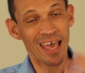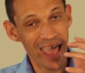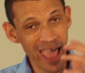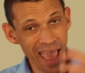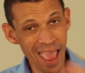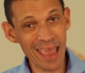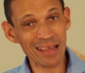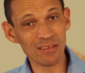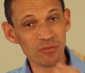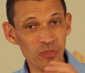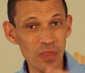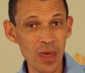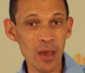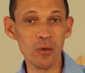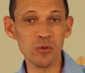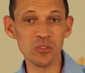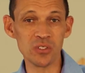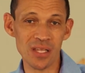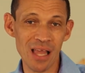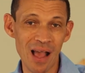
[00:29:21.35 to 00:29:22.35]
and
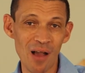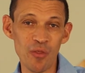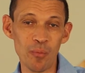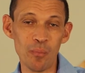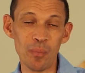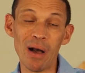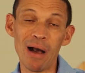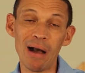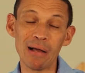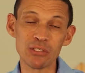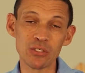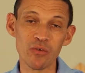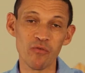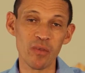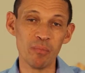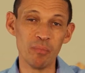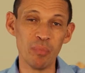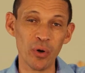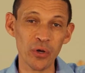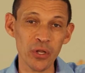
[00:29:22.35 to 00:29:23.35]
those in other parts of
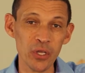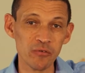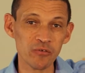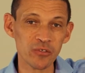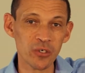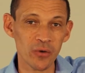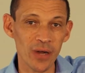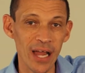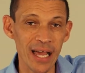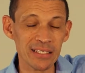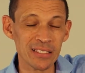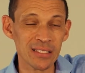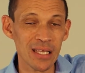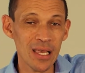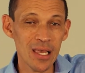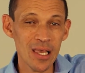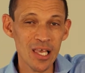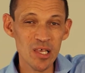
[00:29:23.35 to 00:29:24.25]
the body of Christ,